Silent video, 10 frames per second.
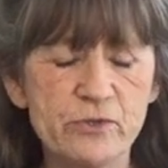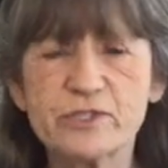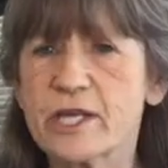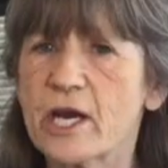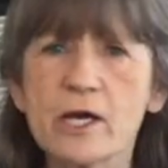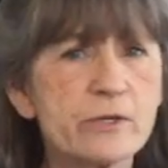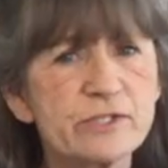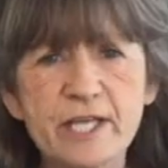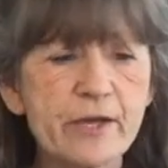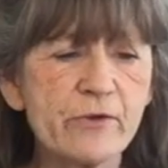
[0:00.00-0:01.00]
use the
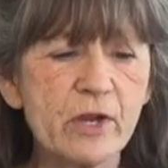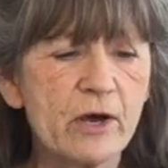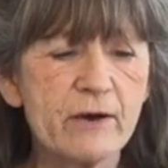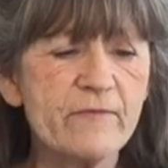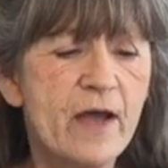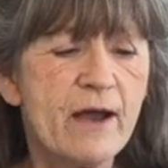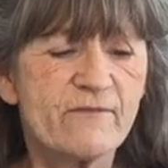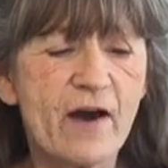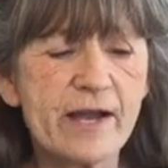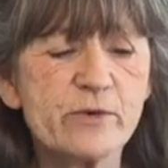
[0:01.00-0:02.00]
colors that you love,
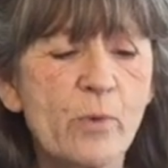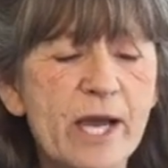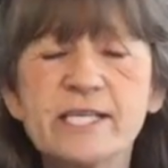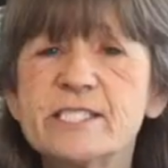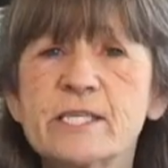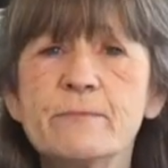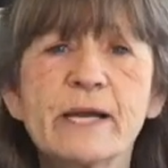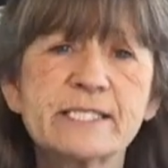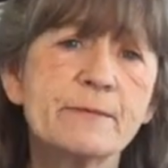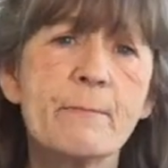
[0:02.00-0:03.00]
find ways to
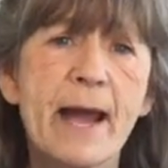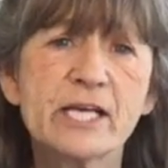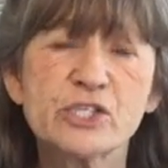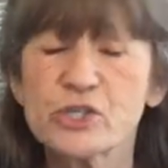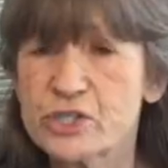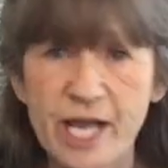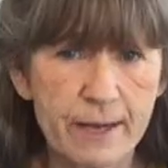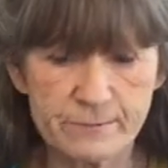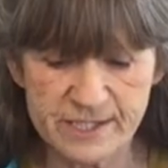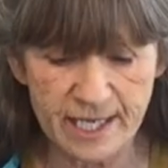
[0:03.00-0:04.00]
mix and match your
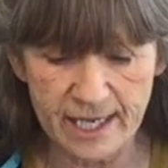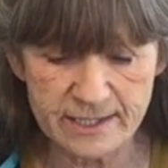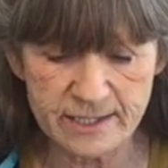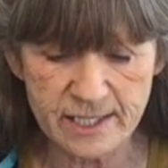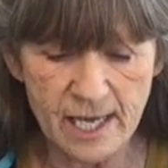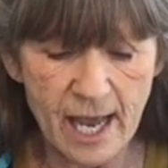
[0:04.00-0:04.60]
stamp sets.